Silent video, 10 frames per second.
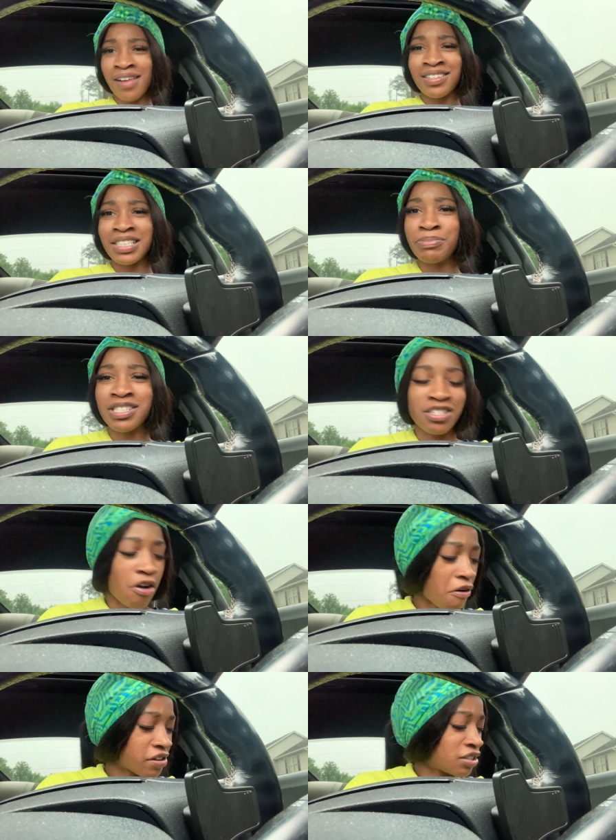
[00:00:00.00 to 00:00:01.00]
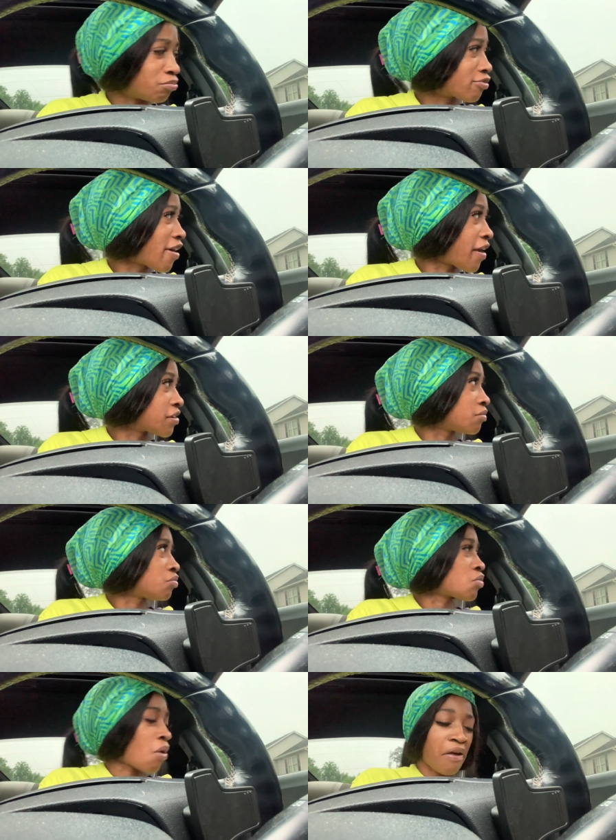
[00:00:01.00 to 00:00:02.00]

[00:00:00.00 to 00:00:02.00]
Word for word: These bitches harder than a brick. Ew.